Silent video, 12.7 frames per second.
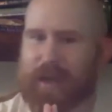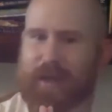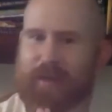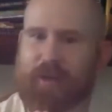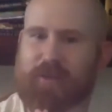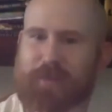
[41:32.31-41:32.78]

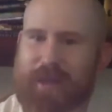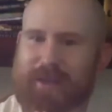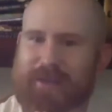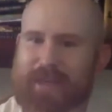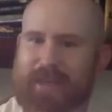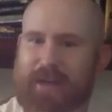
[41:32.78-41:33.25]
And those
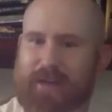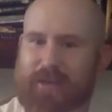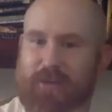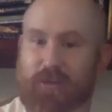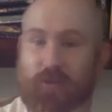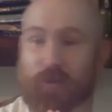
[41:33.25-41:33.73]
magazine
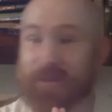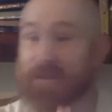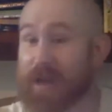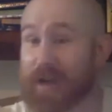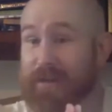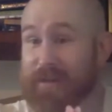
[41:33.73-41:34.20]
articles were
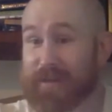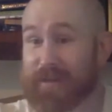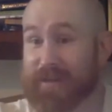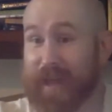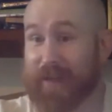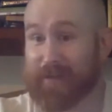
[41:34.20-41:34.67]
designed to
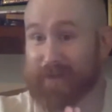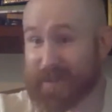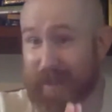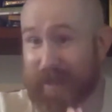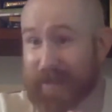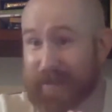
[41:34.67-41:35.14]

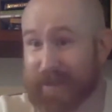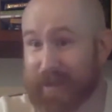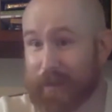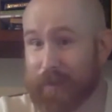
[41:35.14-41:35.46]
sell his club.